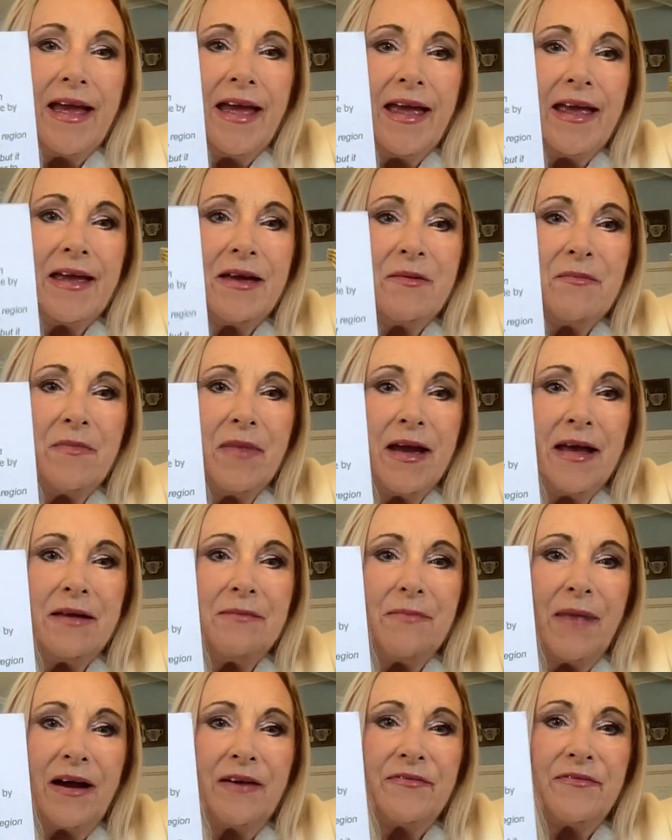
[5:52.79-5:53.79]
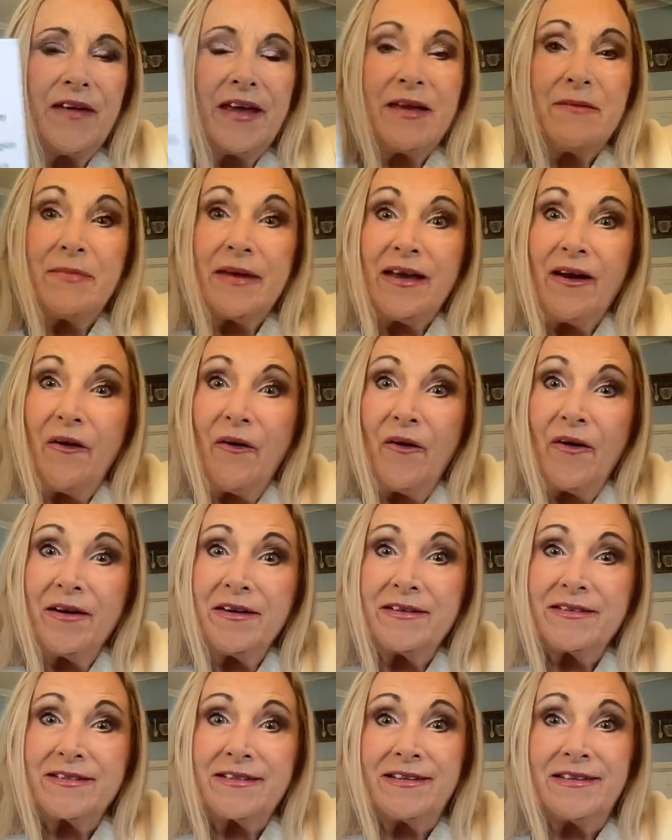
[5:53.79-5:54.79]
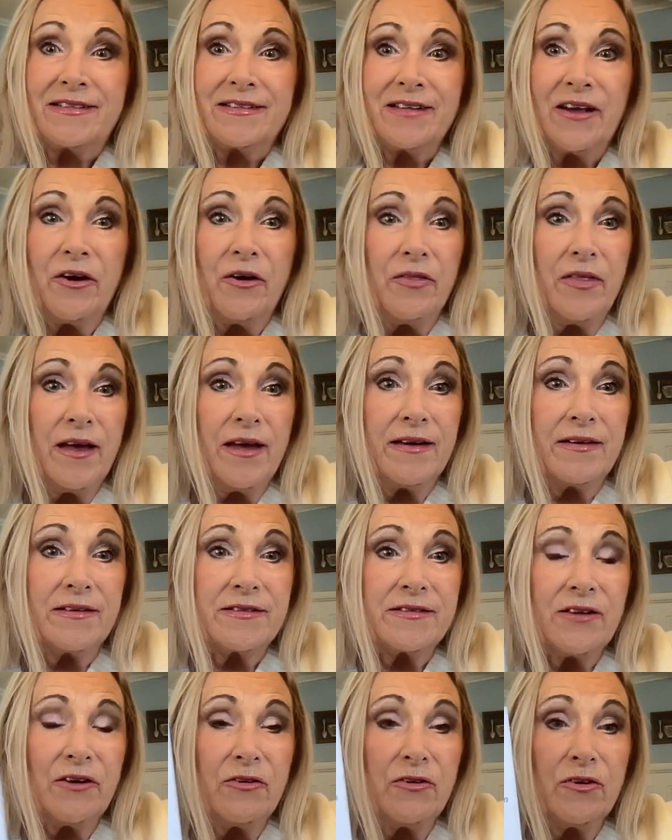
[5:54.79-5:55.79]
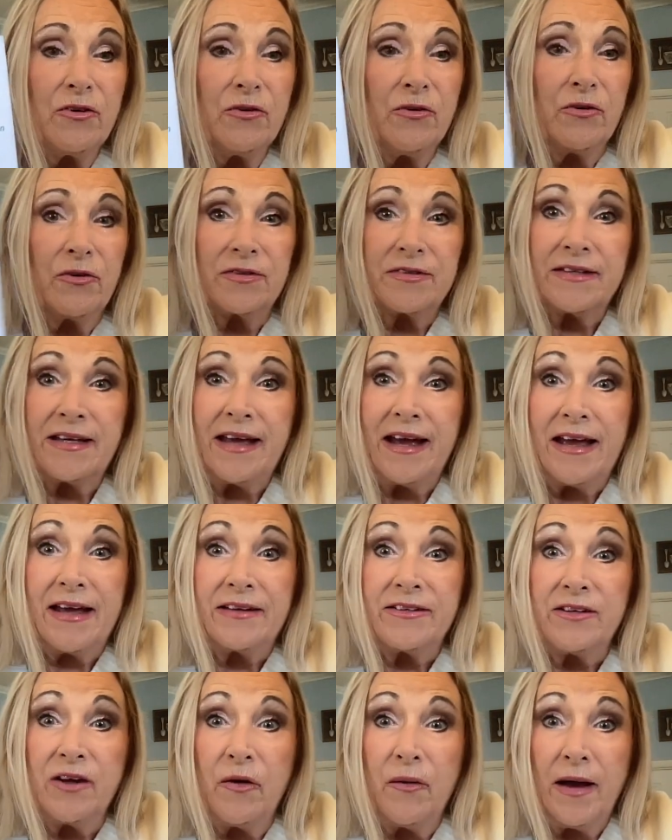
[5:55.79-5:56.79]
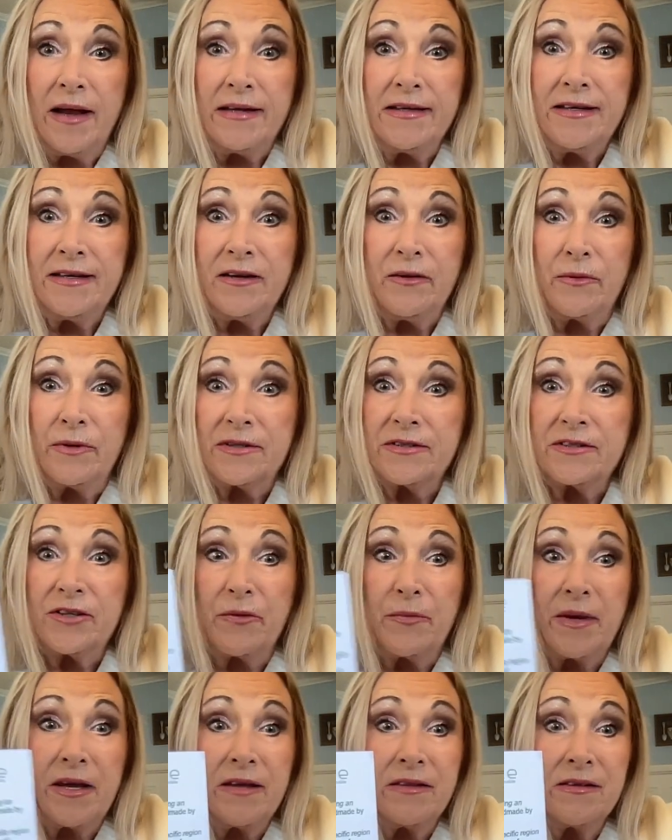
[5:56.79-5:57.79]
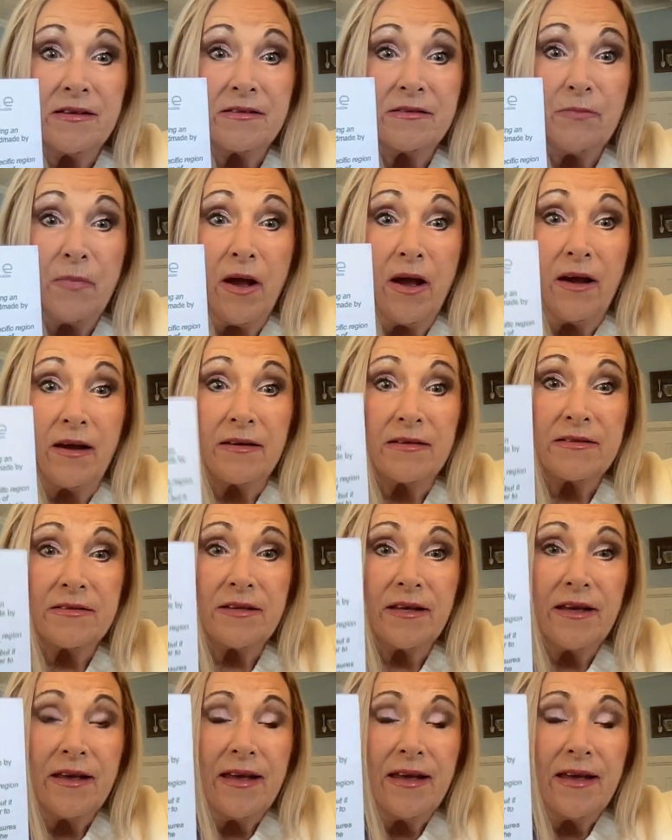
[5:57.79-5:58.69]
Handmade by family artisans. Oh, that is so cool. See, I had no idea what's going to be in this box.